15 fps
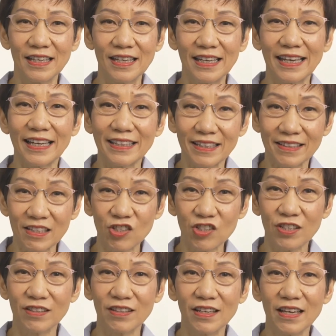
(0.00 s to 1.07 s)
In
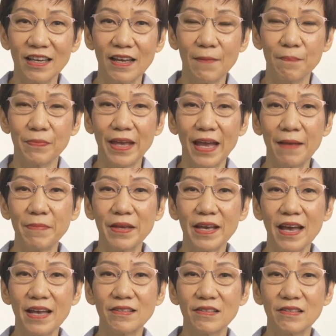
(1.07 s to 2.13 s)
addition,
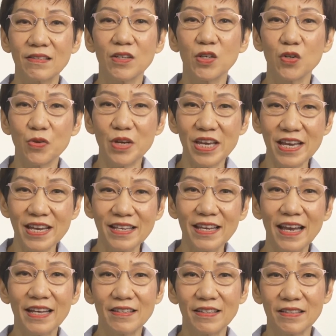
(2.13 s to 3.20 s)
MAS's Green
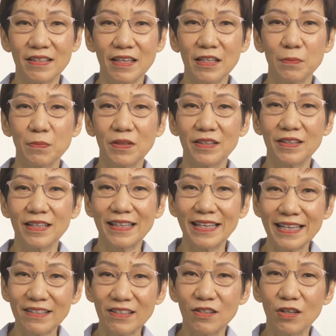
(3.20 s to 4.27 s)
and
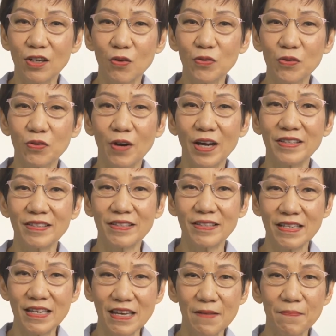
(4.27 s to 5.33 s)
Sustainability-Linked Loan Grant
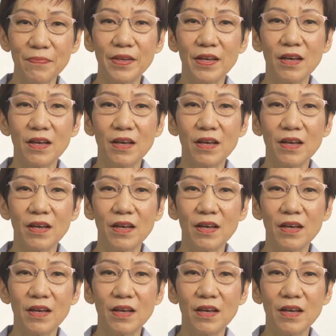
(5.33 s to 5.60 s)
Scheme